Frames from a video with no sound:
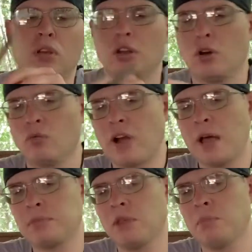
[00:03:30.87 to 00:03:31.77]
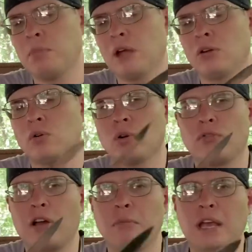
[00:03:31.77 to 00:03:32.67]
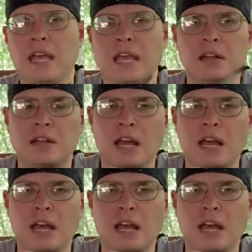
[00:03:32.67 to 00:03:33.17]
wrap the paracord around my hand and